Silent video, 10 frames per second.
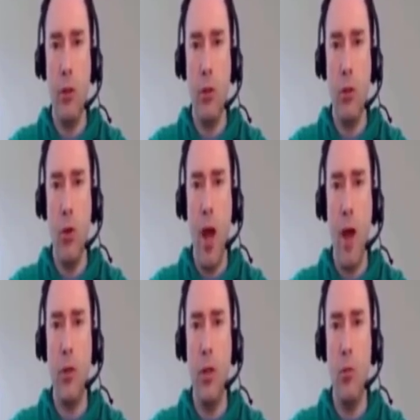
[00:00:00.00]
So
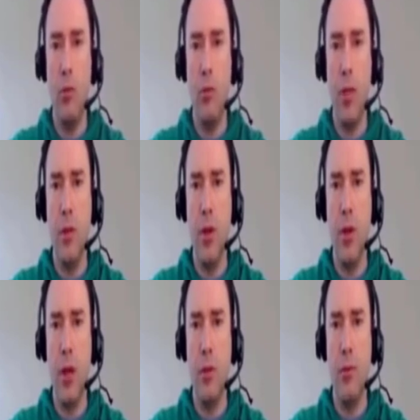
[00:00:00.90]
after the move
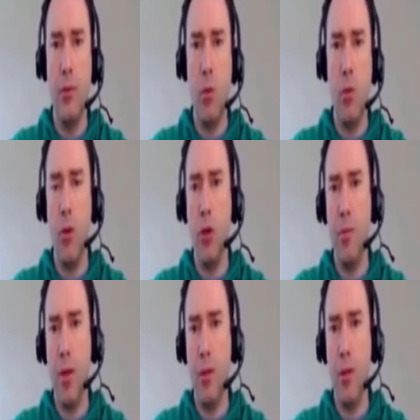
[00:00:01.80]
c5 or
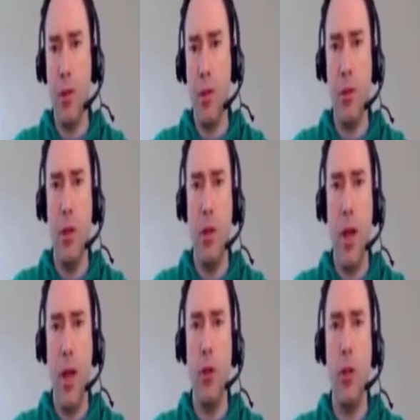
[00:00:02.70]
bishop a6,
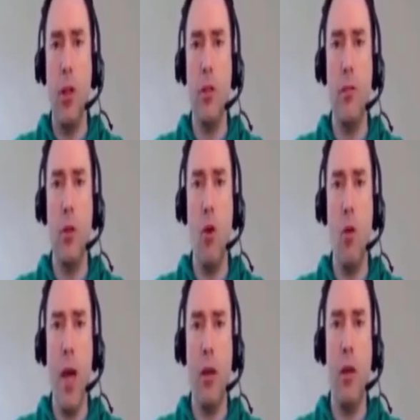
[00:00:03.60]
actually, let's even go
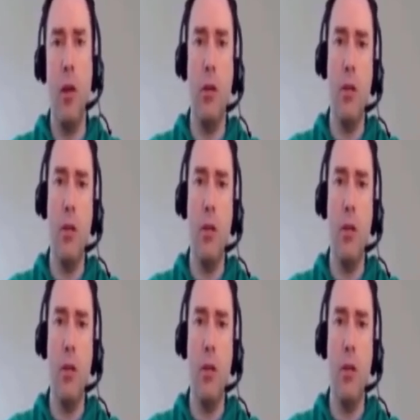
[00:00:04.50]
back here.